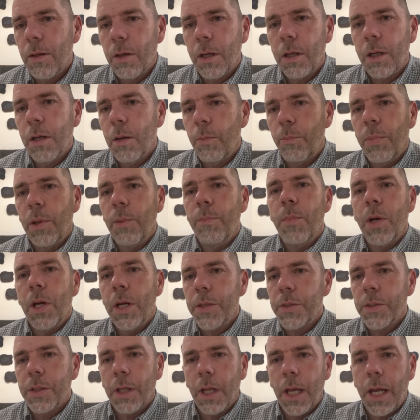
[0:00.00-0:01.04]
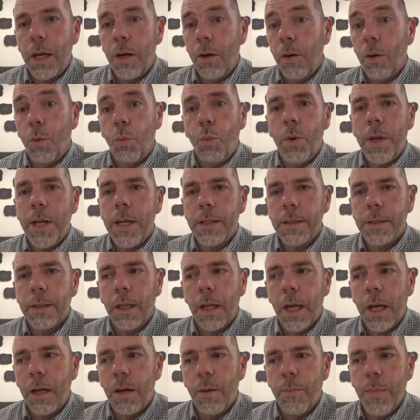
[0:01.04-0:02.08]
a couple of months later or weeks
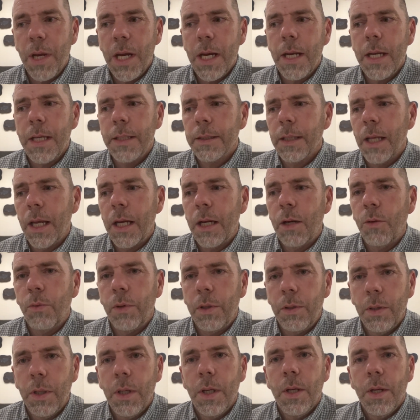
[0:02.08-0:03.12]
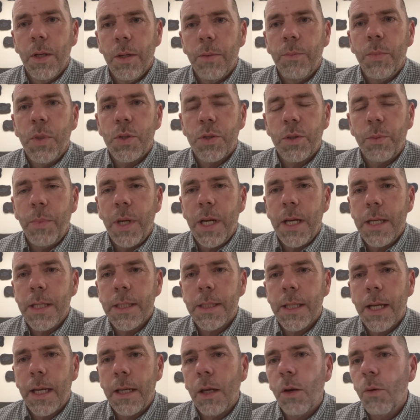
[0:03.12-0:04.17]
later, meetings later, when Mr. Beatty
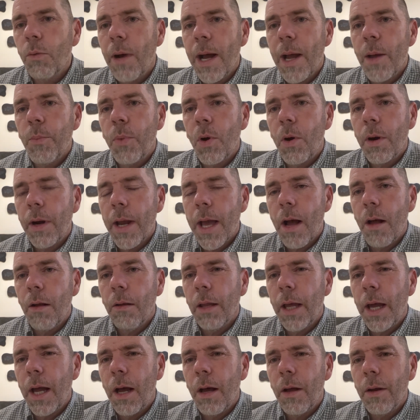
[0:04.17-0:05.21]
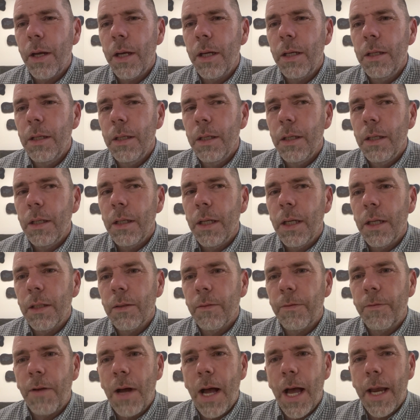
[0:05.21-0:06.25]
said the quiet part out loud, and to
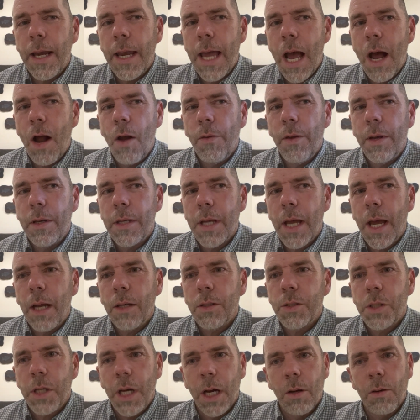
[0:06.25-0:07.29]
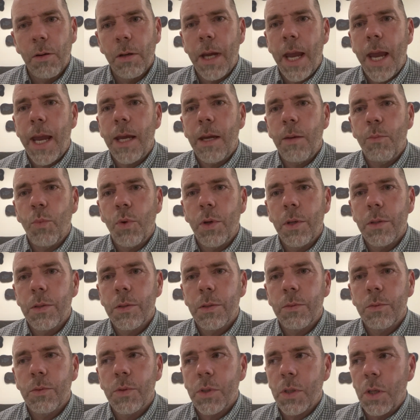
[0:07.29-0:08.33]
find out that shell game was
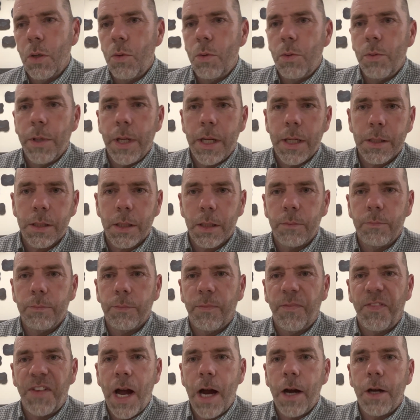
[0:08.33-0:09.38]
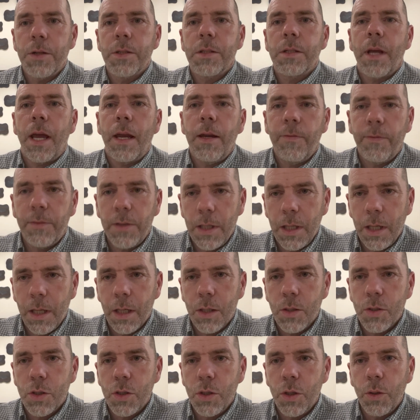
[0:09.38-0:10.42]
sold as a fire safety
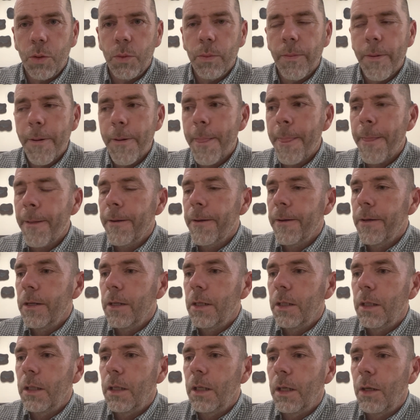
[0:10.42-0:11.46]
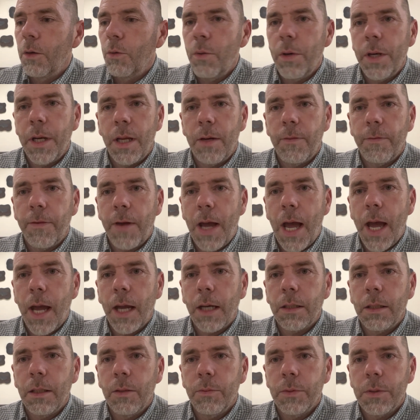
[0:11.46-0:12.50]
issue, when in
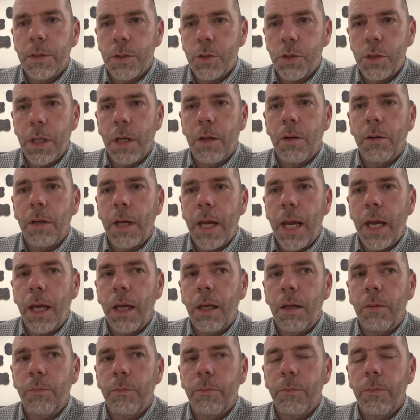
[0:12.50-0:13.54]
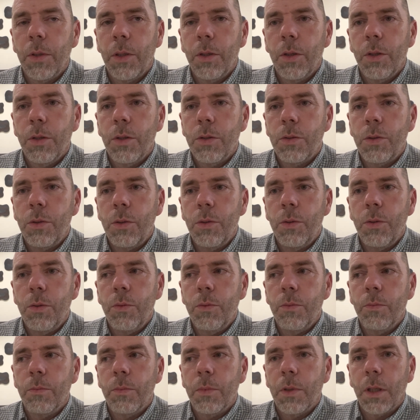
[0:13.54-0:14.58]
fact it was a shell game to
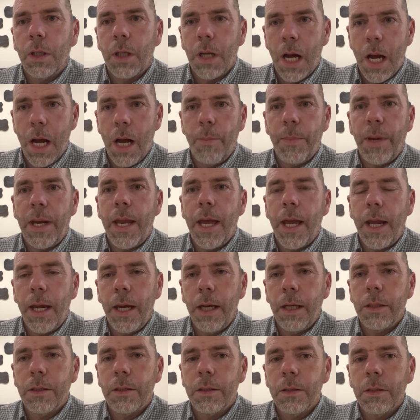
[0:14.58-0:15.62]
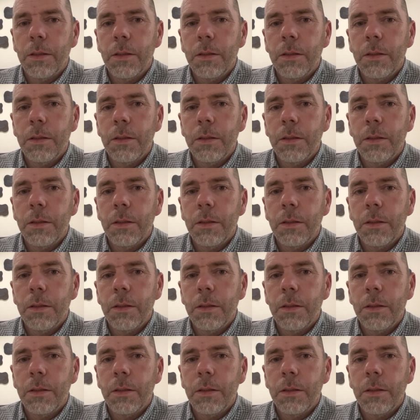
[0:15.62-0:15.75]
accommodate